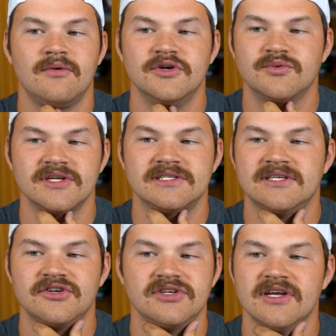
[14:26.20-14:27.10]
which was
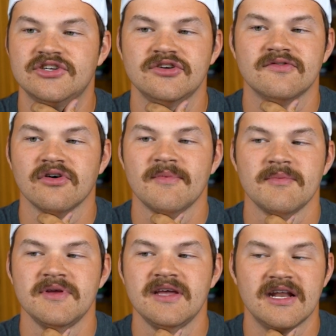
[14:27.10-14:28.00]
such an issue for him at the
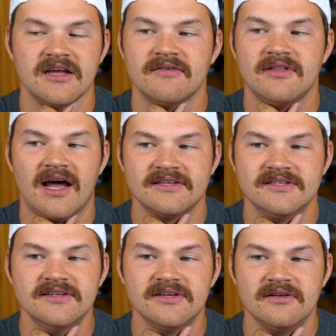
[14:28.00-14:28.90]
beginning of last
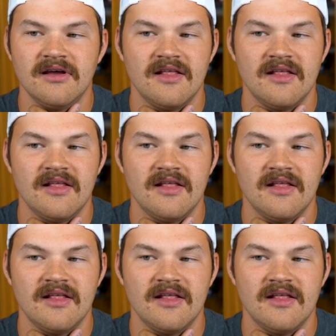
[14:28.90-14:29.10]
season,